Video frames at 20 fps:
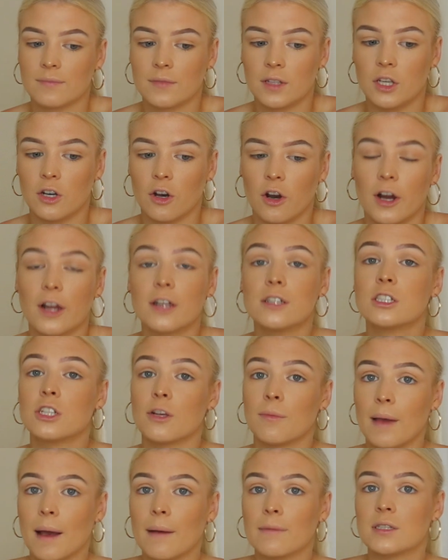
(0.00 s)
you know,
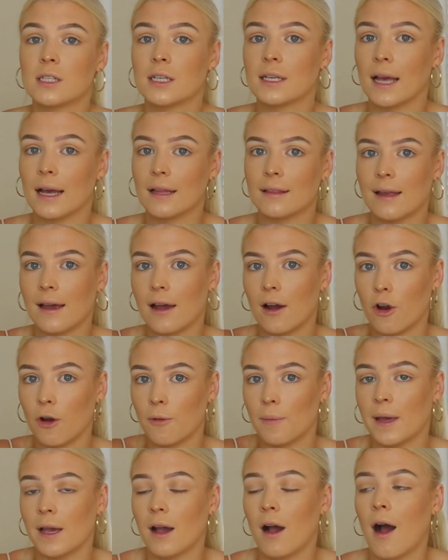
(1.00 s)
to be able to get their
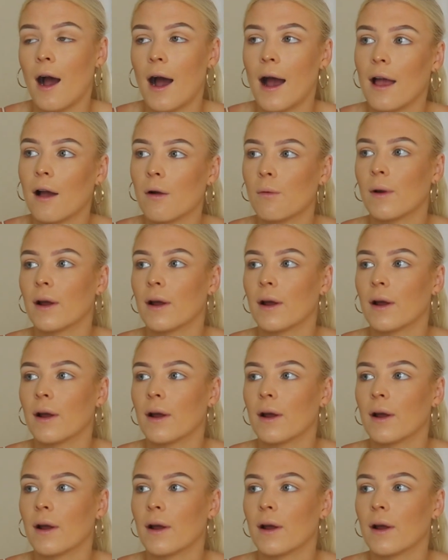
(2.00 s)
OP higher.